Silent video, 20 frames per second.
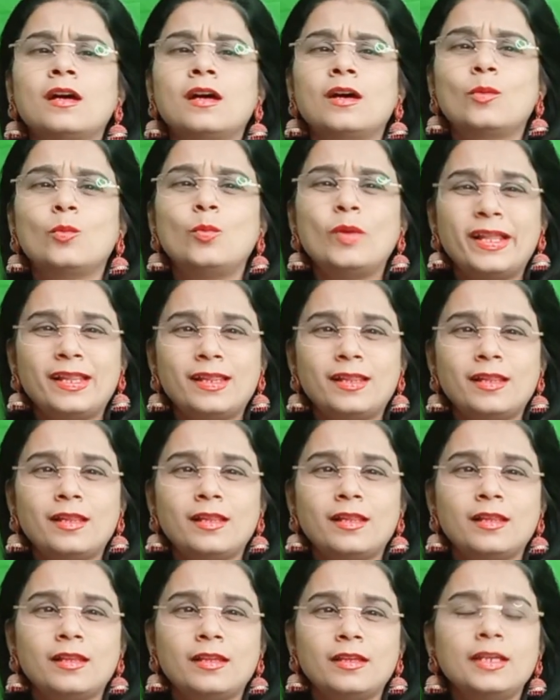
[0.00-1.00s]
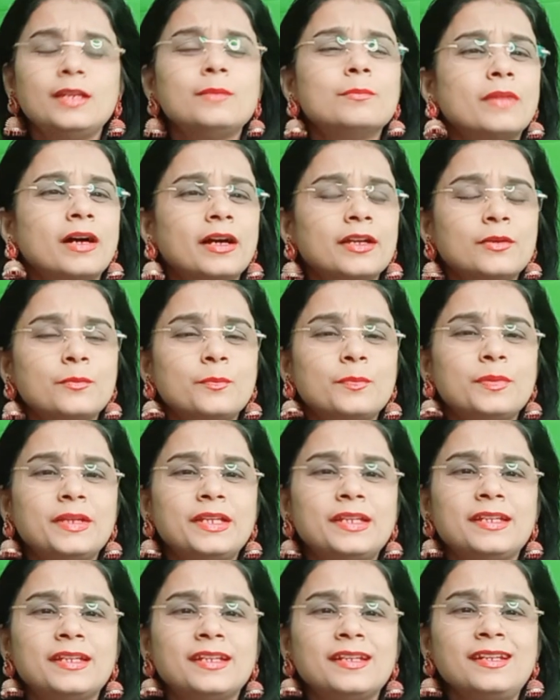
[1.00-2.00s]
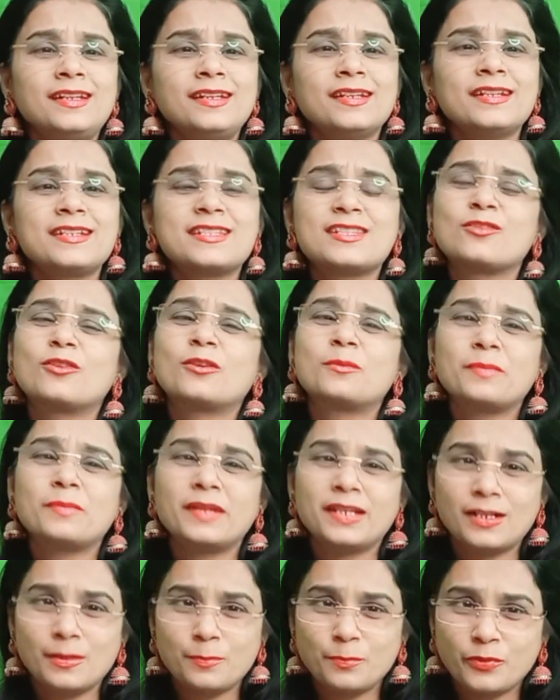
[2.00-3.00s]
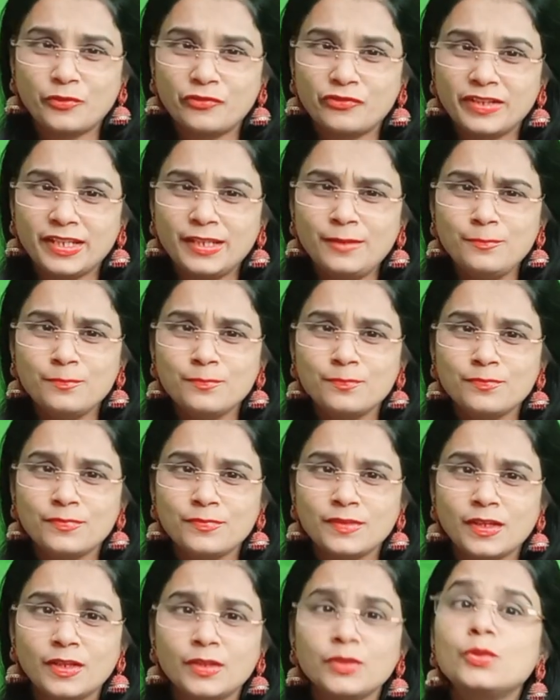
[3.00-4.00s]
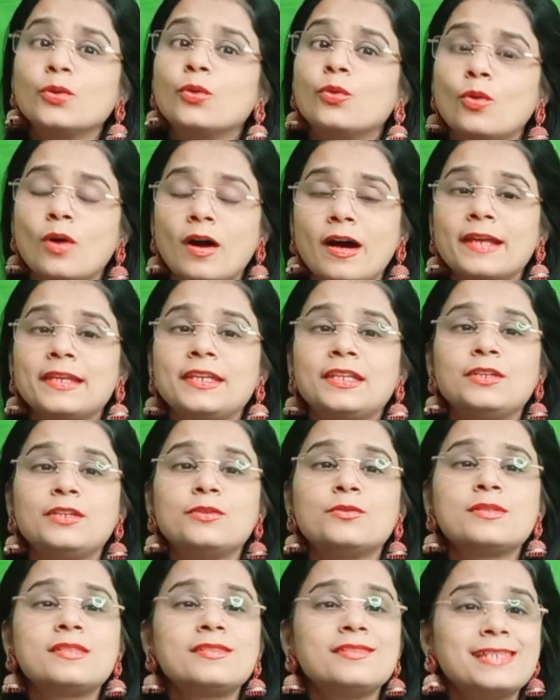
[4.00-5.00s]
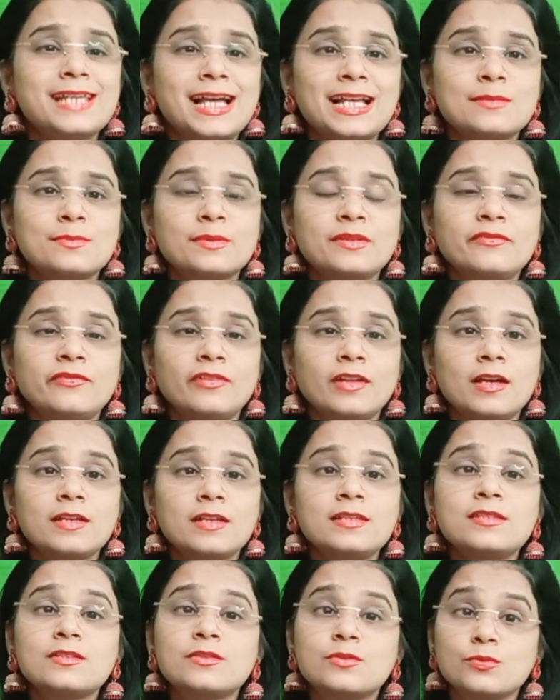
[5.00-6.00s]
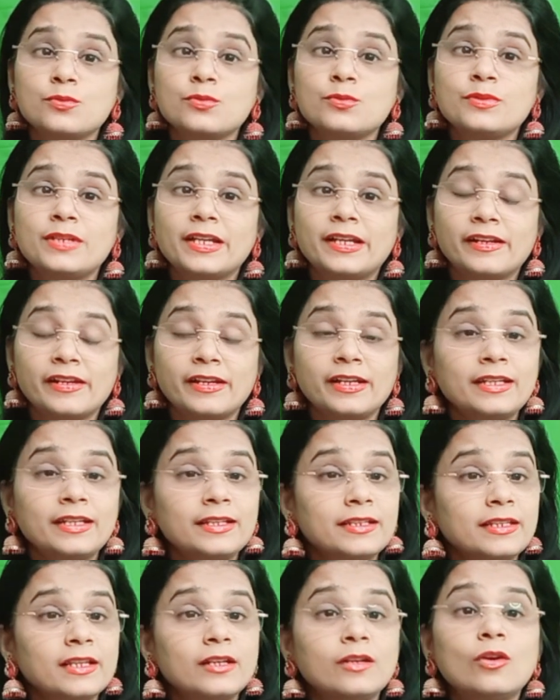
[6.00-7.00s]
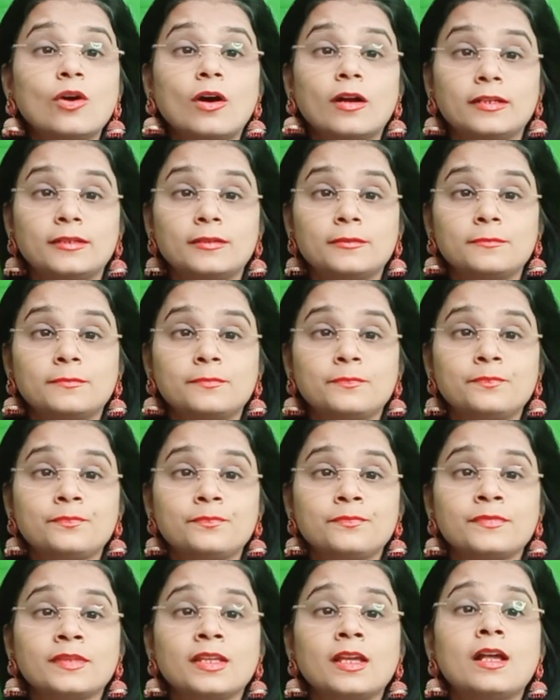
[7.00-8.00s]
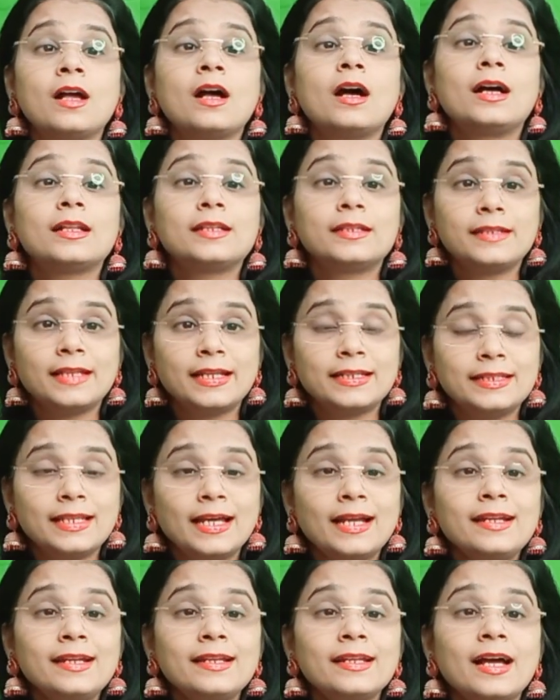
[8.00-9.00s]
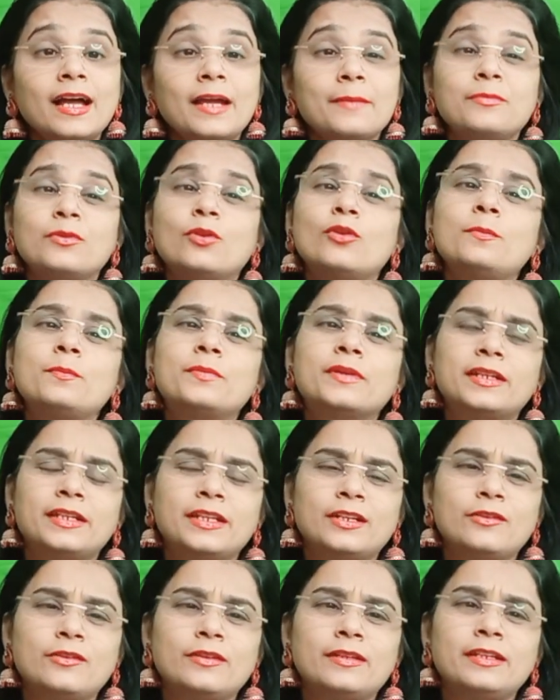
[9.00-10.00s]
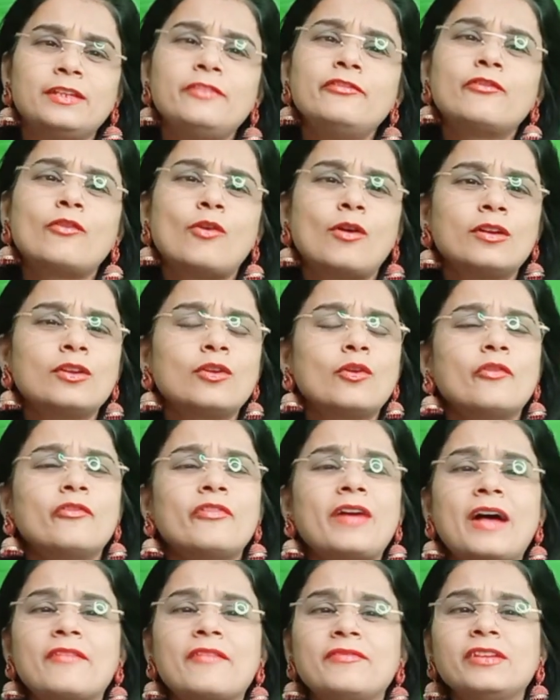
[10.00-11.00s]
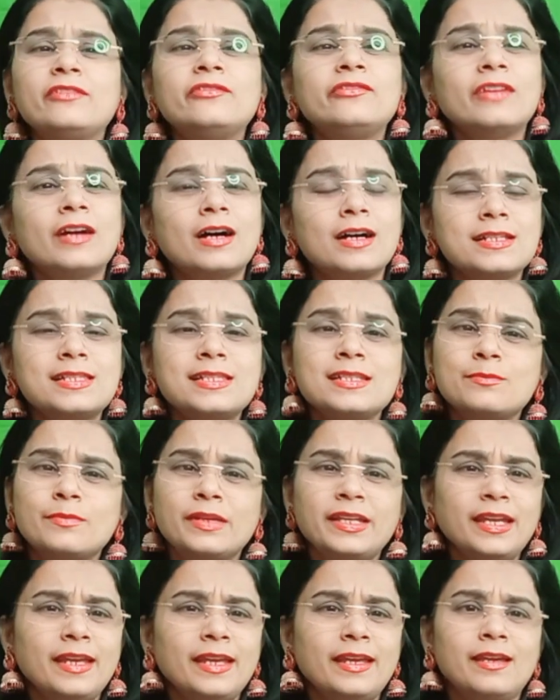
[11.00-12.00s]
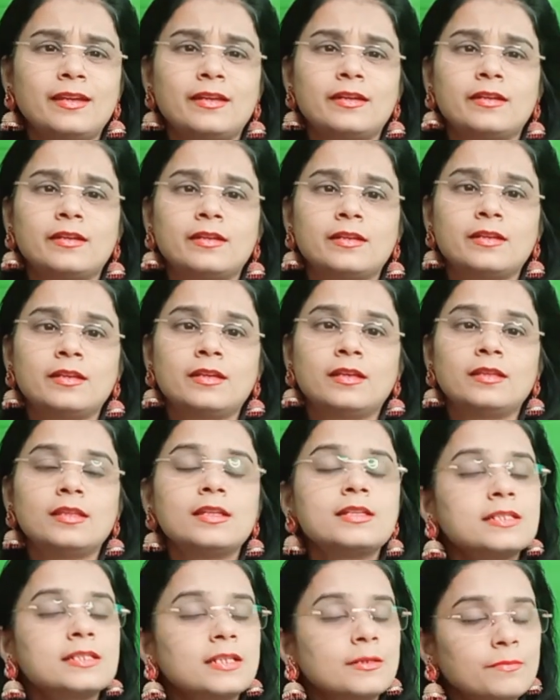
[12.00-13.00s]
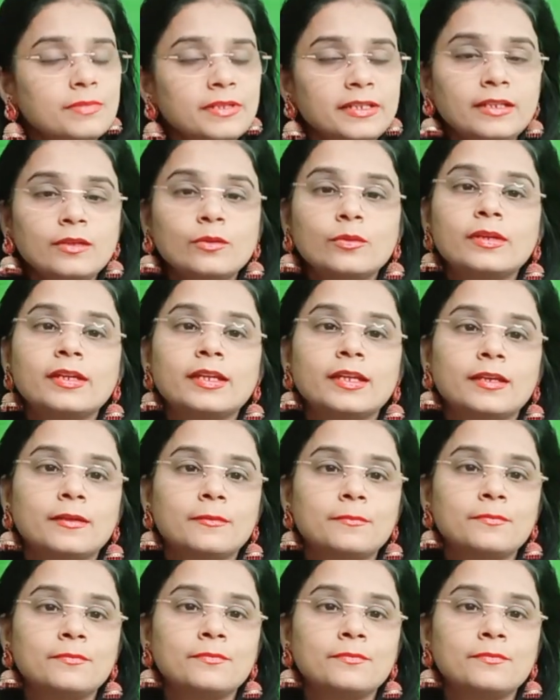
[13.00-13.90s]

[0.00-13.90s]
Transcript: Well, in my opinion, it's not my cup of tea, though I use jasmine flowers to decorate the god. Other than that, I'm not particularly fond of having flowers in my hair. That's completely okay.